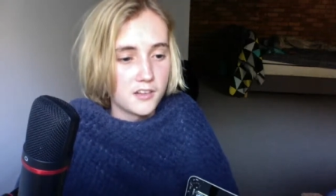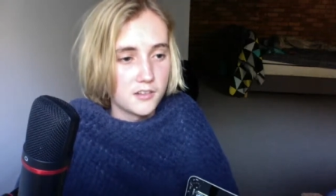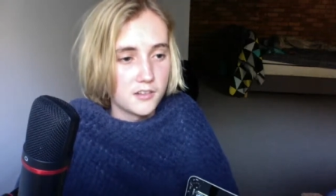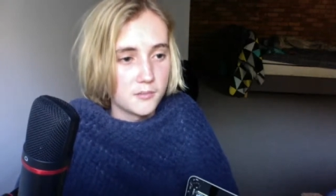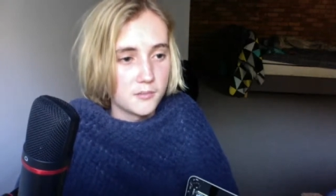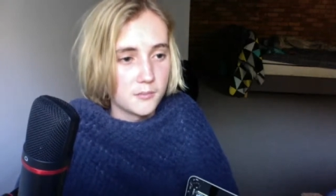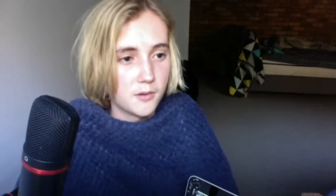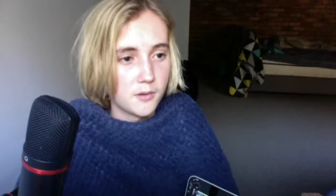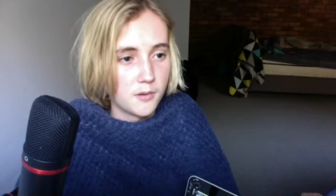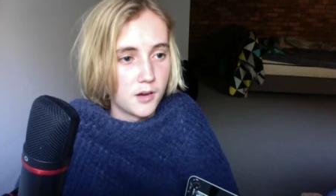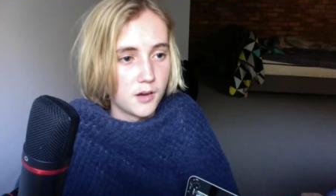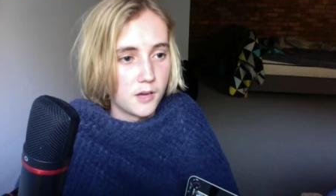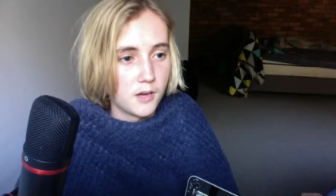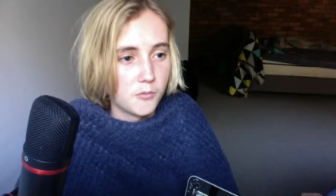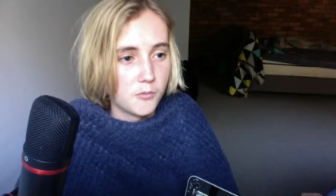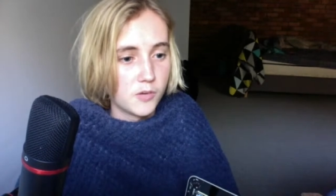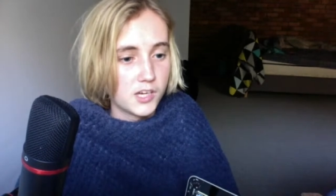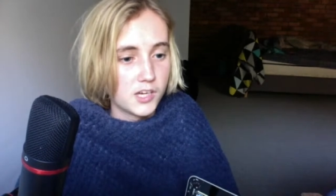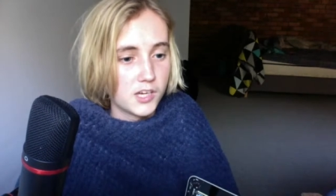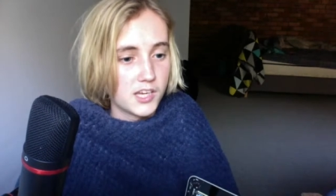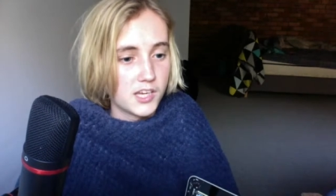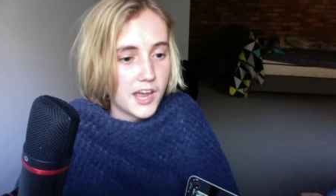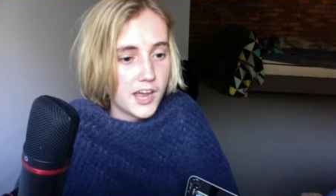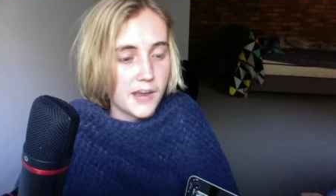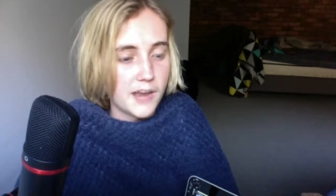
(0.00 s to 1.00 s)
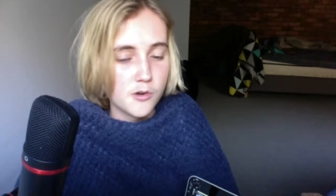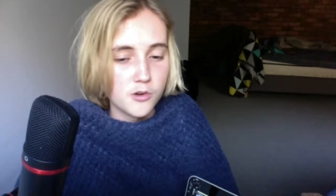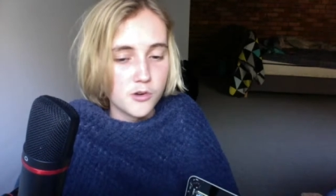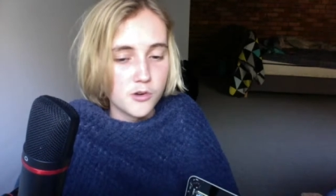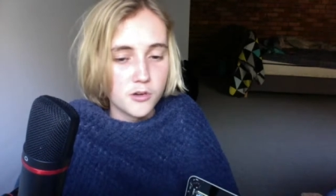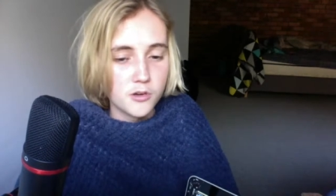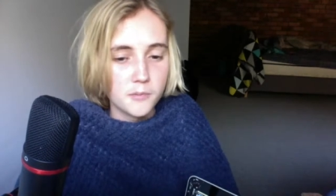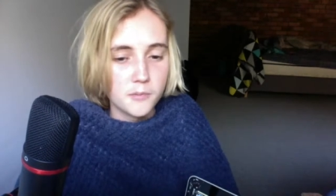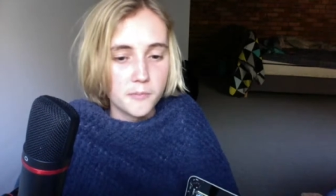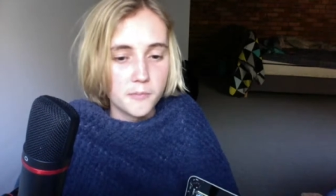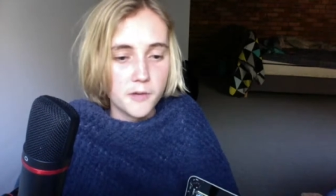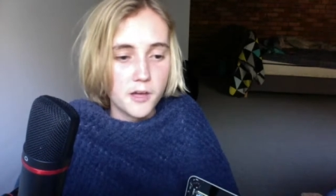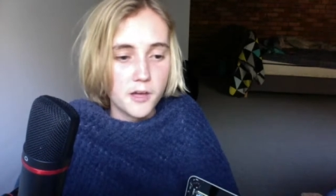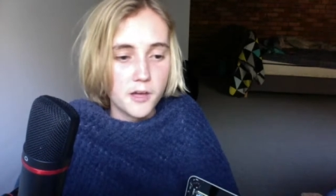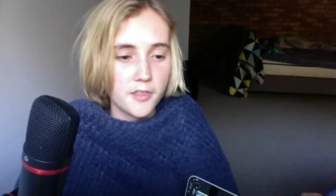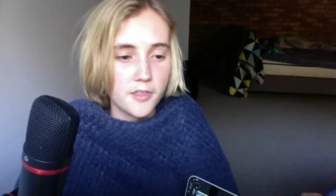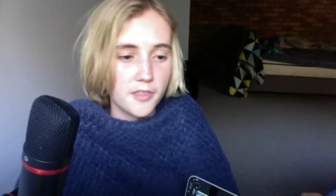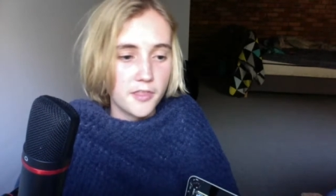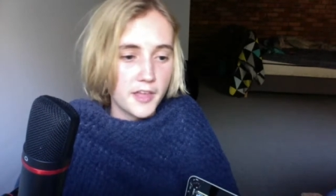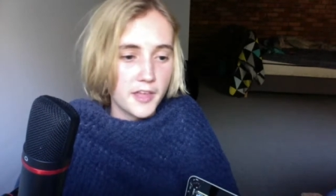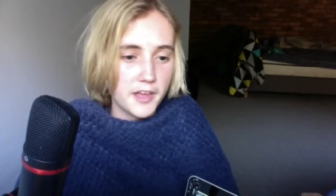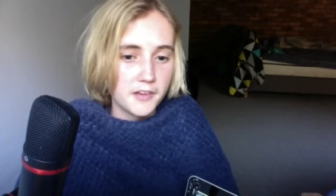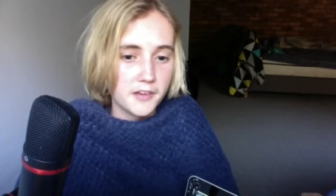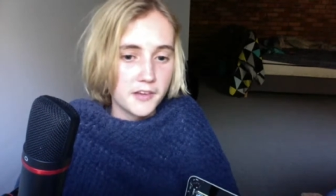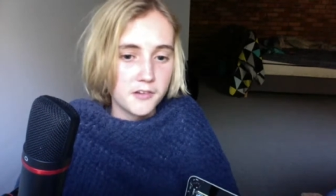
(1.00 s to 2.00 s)
my Rigginator, and
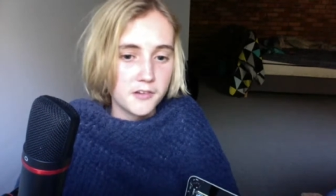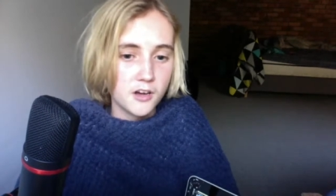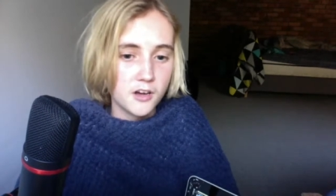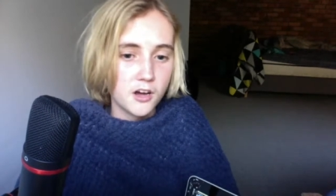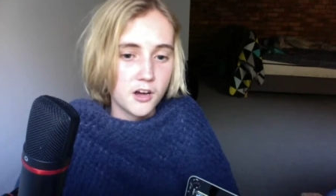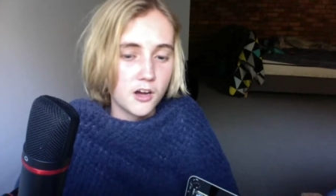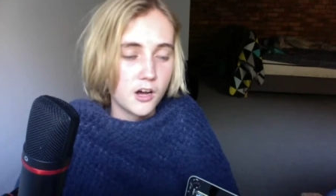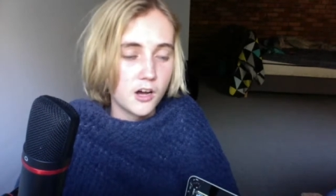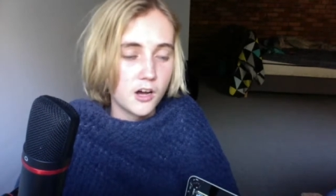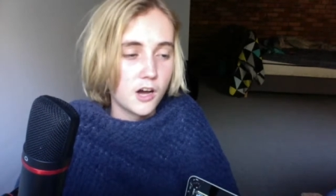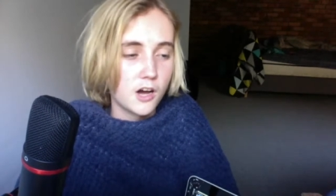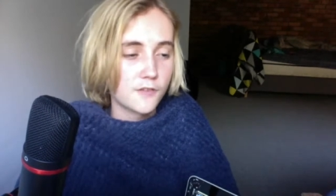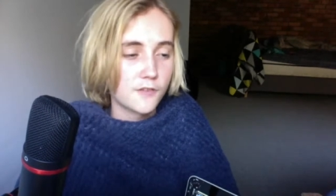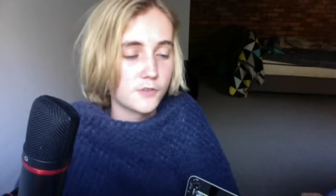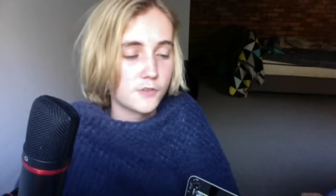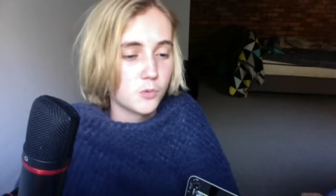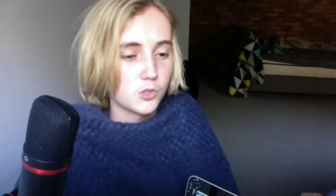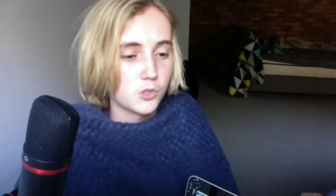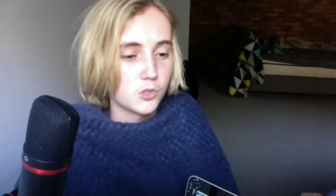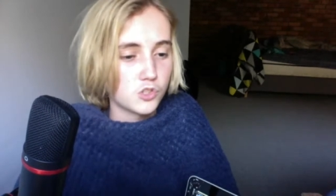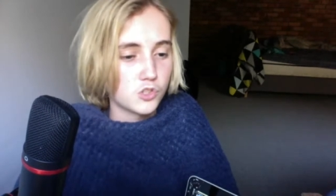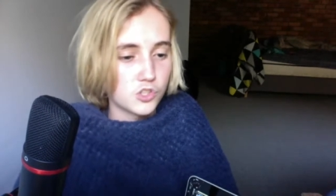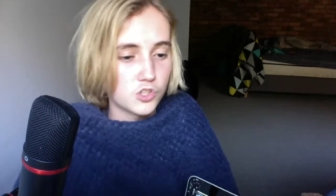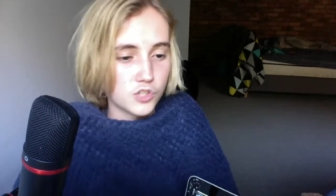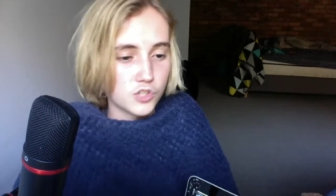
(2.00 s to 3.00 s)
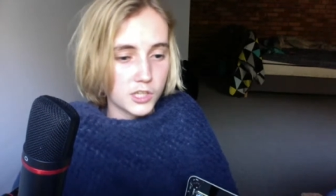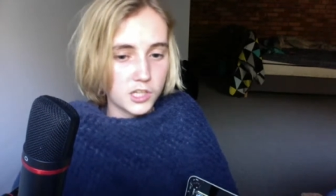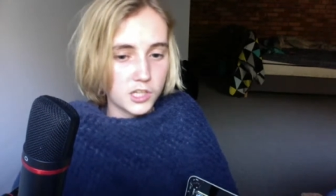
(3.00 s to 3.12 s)
then afterwards she's like,